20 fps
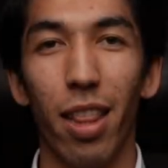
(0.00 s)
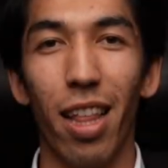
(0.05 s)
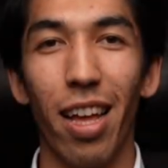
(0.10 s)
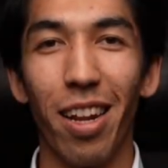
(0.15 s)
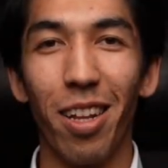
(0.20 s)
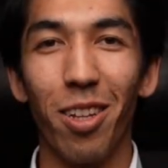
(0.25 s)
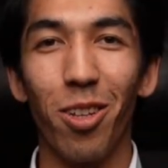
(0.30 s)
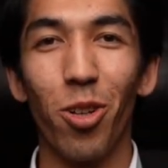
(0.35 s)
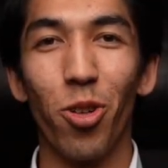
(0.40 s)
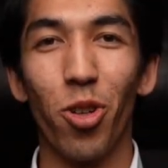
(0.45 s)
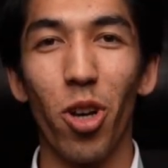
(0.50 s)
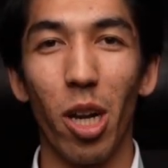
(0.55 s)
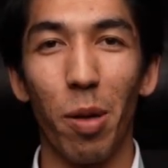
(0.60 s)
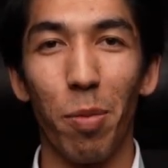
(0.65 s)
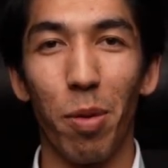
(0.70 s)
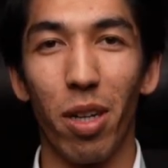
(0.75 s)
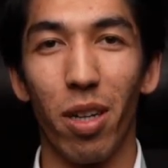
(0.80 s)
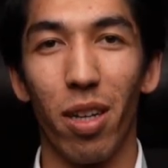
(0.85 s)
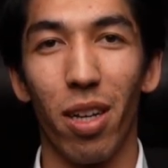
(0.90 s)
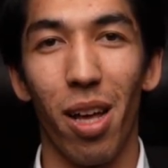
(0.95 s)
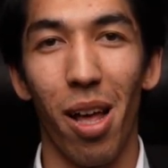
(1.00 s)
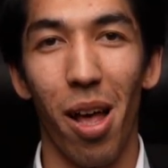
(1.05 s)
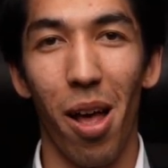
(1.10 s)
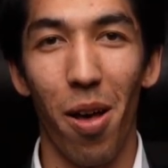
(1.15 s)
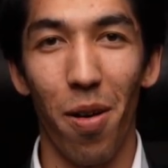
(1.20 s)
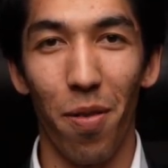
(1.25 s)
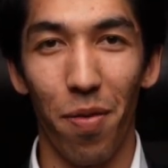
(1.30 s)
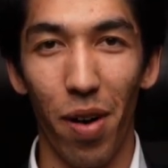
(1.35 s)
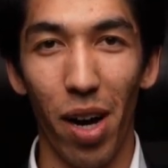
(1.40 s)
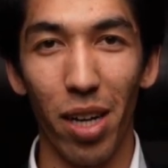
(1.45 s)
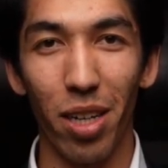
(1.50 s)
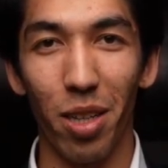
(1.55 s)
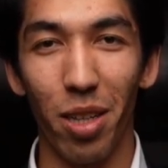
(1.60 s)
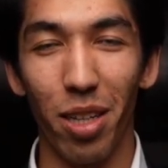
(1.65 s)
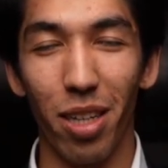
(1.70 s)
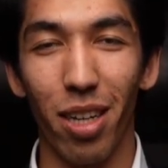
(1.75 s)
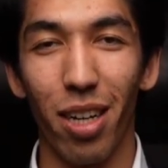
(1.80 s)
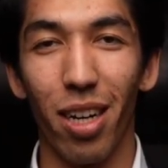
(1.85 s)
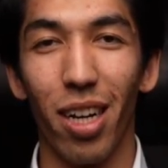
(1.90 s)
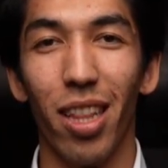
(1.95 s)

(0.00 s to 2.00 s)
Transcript: Ladies and gentlemen, finally,